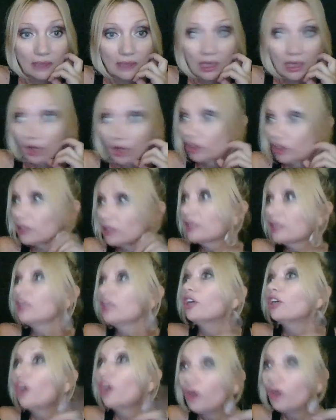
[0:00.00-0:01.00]
Or did he
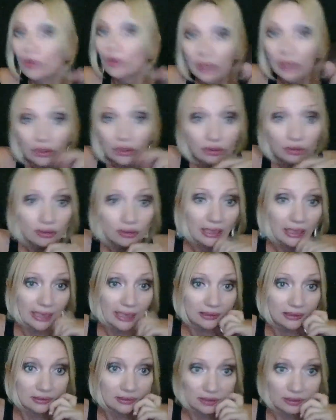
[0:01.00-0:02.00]
go into
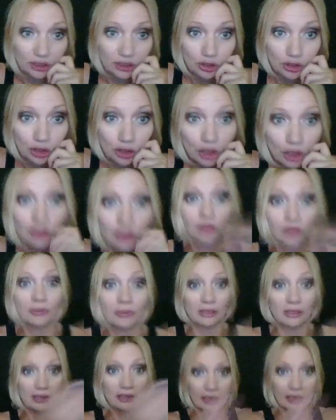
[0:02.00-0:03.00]
that church
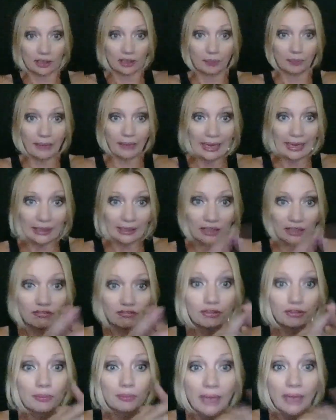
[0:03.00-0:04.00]
where they're begging
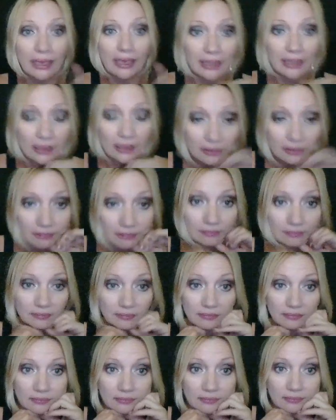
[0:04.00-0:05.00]
for money
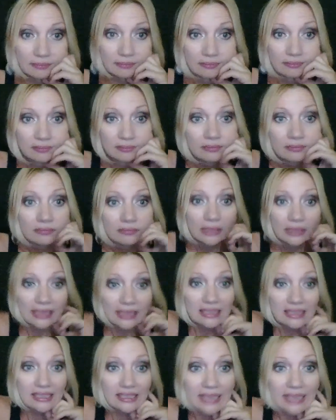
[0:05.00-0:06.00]
and
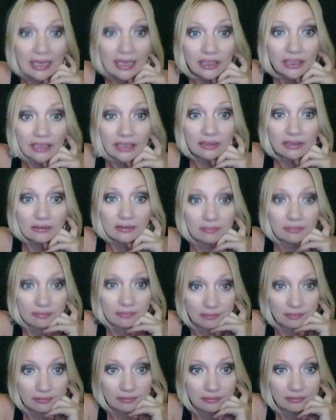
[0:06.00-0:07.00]
selling
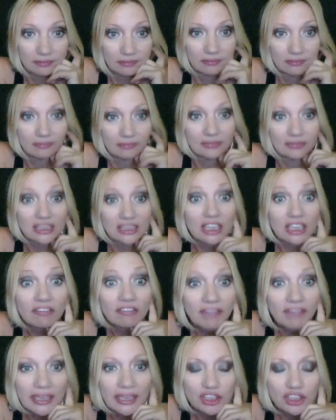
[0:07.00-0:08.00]

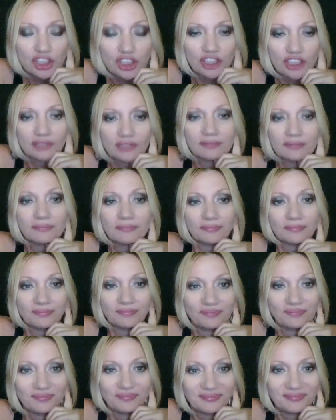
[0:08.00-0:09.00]
salvation
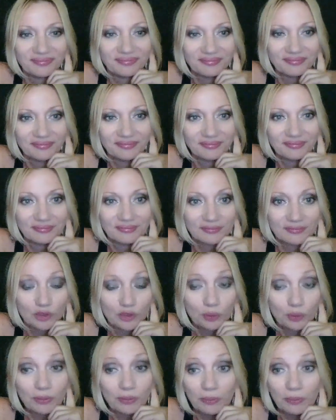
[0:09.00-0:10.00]

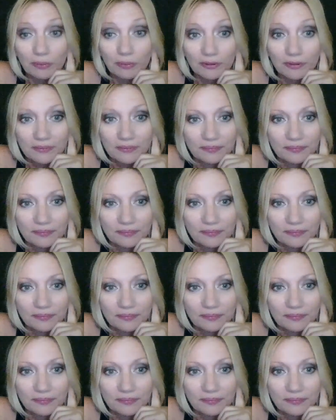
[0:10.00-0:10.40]
to people?